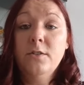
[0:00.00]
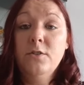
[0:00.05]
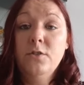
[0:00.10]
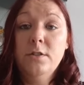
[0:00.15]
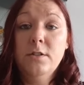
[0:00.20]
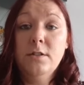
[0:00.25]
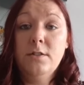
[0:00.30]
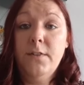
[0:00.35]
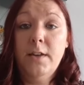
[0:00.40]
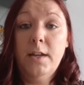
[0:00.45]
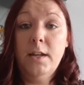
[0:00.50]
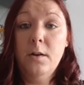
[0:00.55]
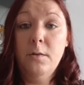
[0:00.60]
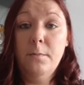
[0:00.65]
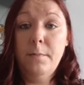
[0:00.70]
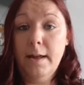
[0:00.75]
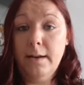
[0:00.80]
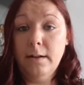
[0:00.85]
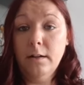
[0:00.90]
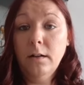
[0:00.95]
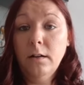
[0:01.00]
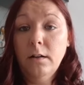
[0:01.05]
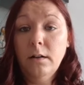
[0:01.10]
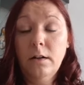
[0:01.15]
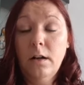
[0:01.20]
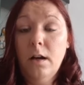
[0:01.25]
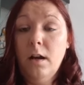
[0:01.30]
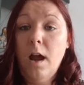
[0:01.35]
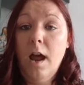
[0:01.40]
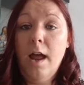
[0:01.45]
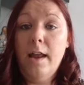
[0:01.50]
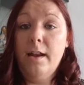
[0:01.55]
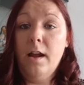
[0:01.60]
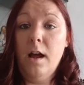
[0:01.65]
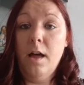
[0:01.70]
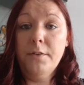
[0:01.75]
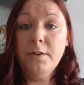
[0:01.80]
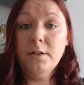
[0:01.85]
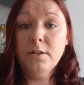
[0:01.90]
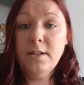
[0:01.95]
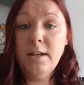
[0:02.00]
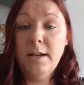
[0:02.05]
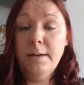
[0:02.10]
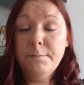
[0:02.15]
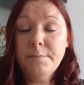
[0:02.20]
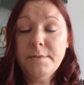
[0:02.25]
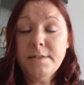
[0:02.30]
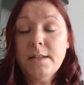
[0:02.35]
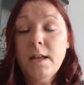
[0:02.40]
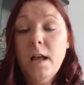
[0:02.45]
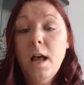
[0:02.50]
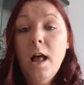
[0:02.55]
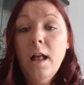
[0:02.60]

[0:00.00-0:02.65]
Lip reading: do this video better or any other tips,